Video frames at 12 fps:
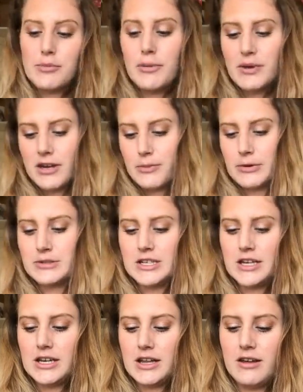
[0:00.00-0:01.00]
in my makeup
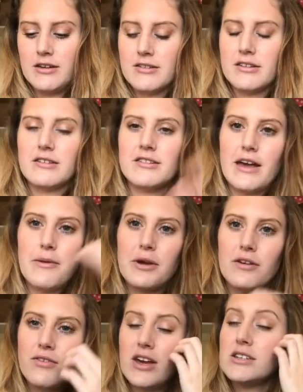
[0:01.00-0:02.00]
routine is to set
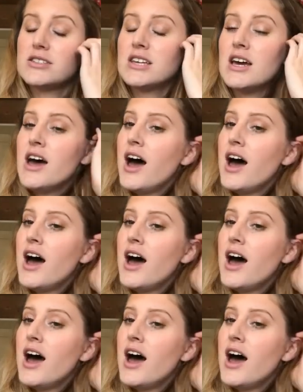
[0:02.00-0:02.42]
my face.